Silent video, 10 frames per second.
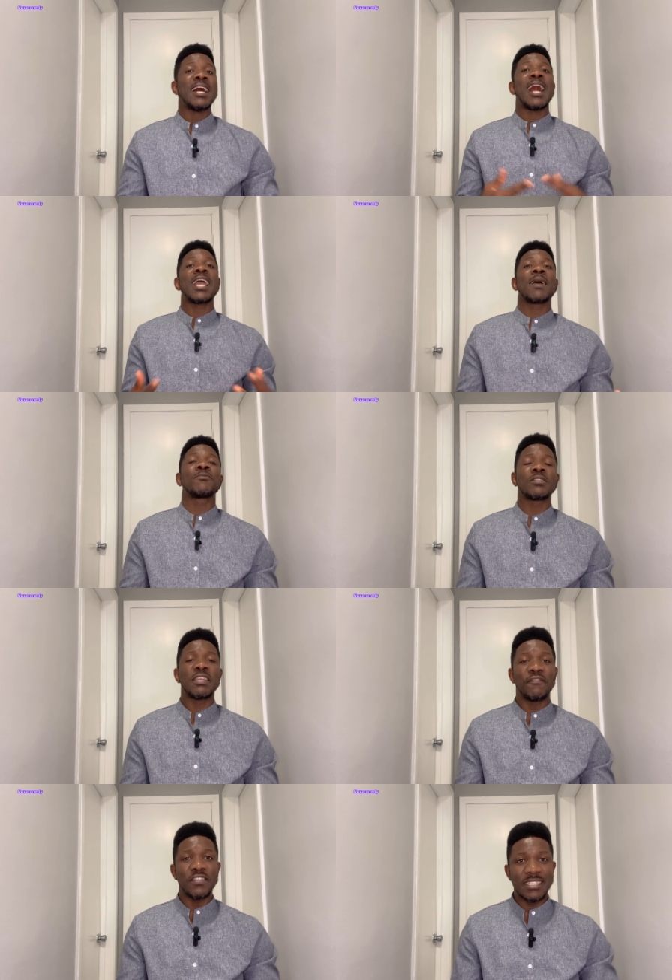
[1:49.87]
I am not
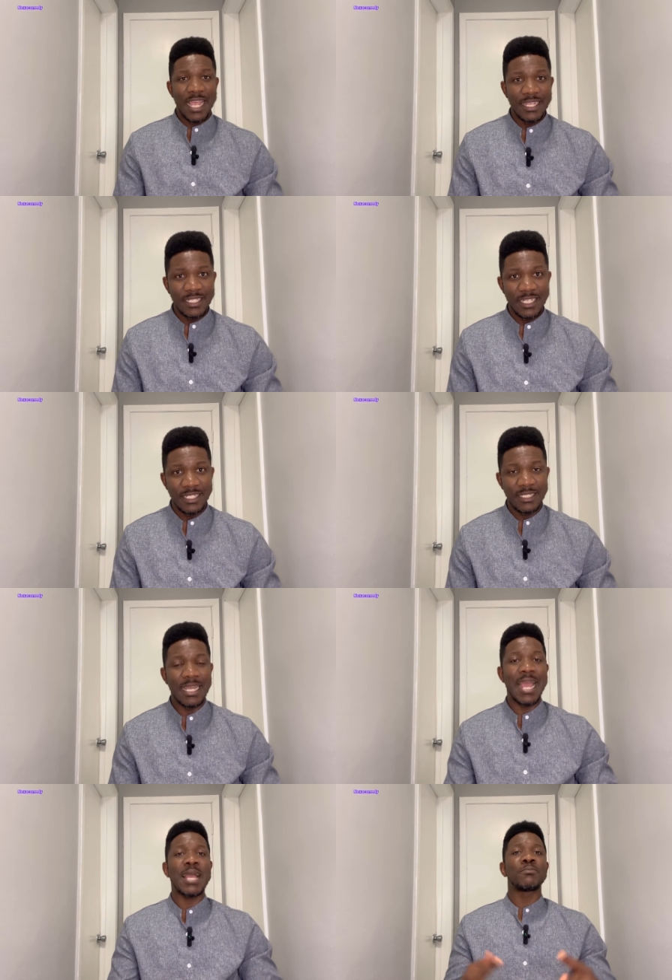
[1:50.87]
a visa agent.
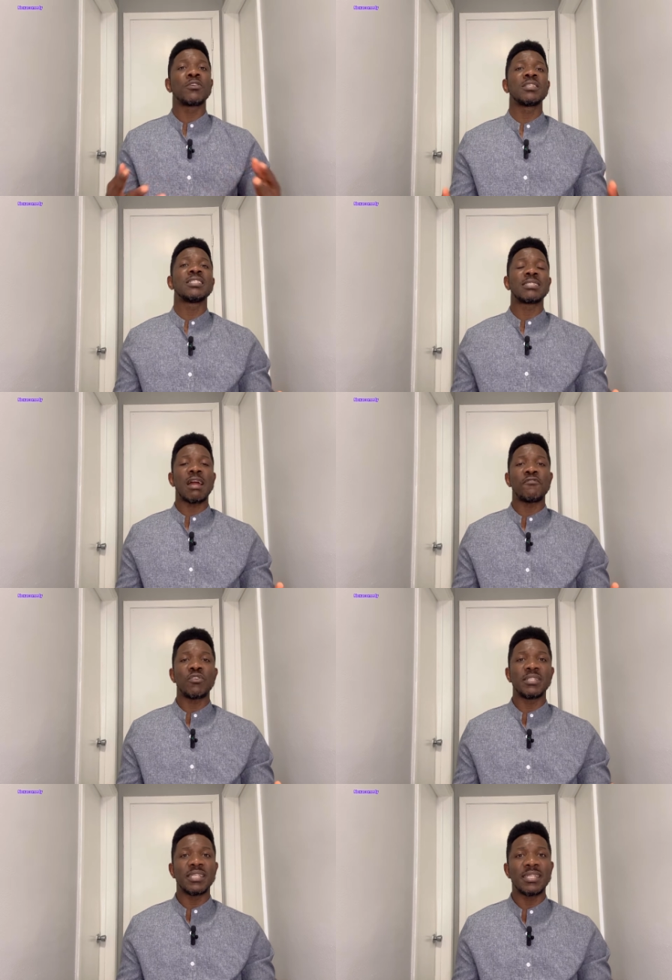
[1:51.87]
I am not a travel
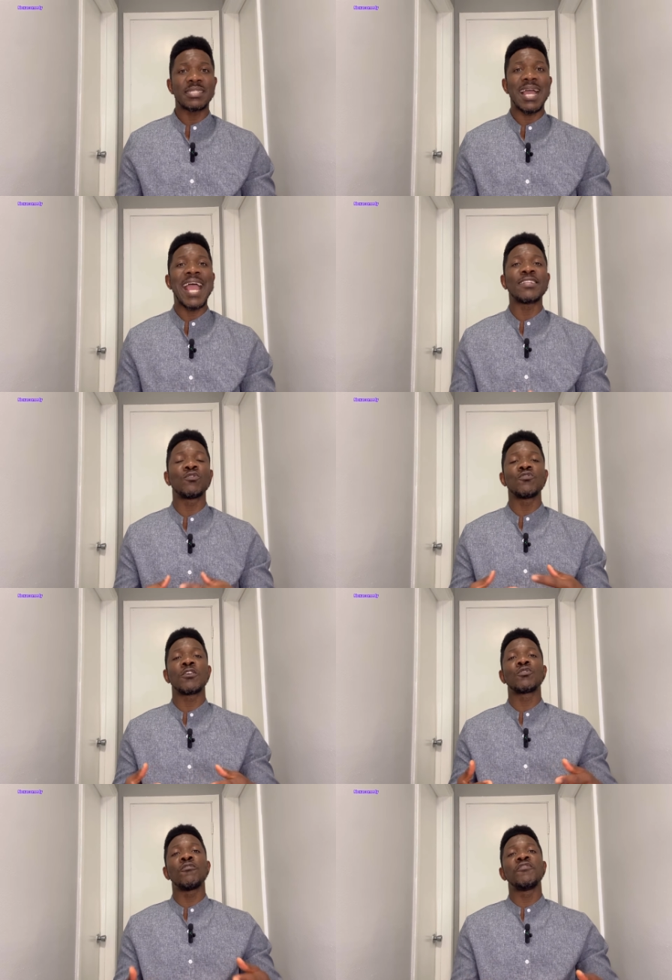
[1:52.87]
agent. I do
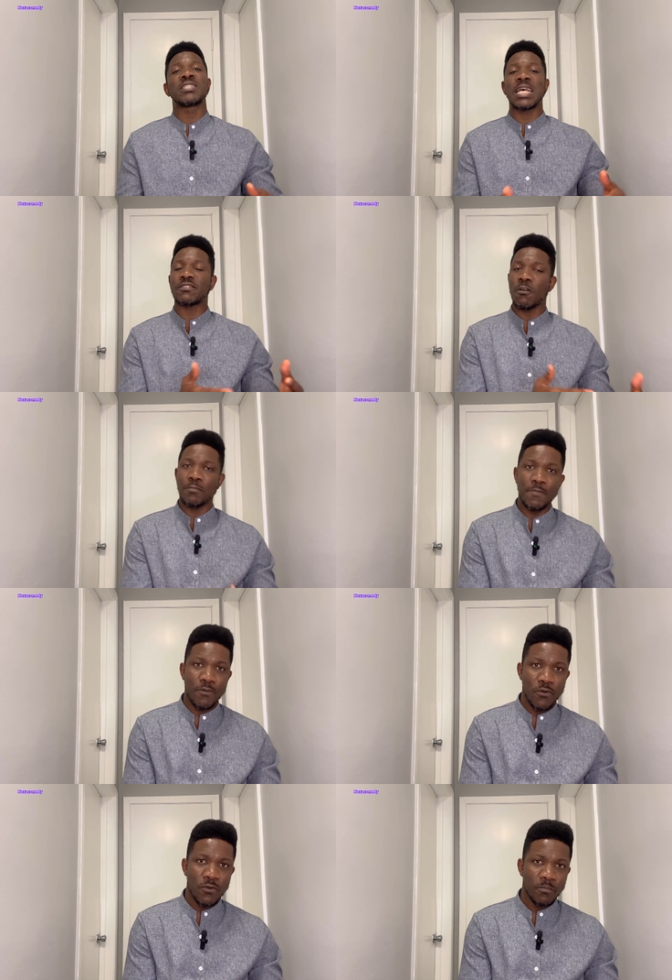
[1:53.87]
not do visas for
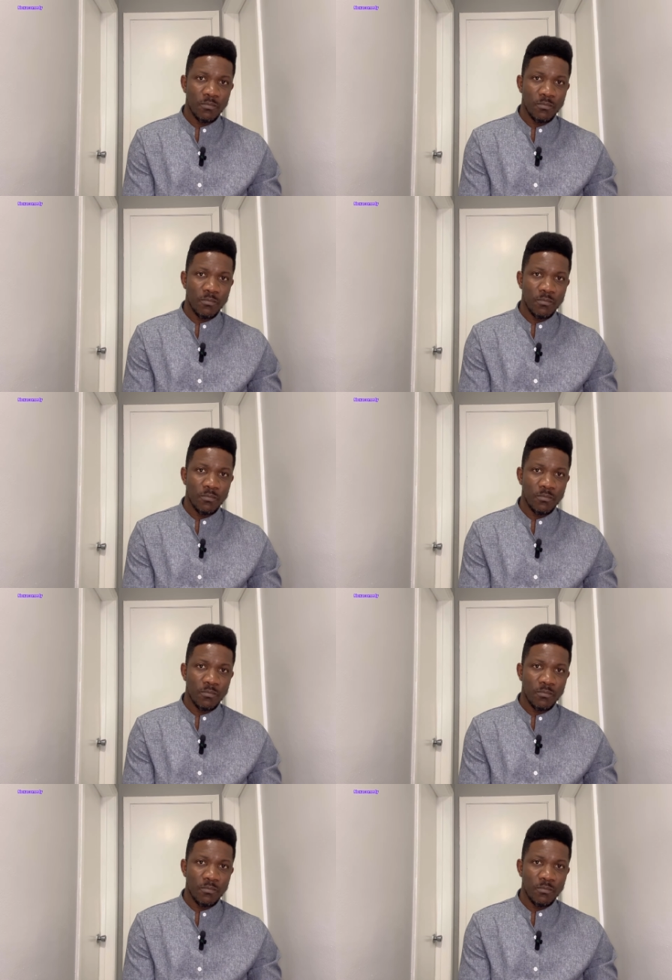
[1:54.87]
people.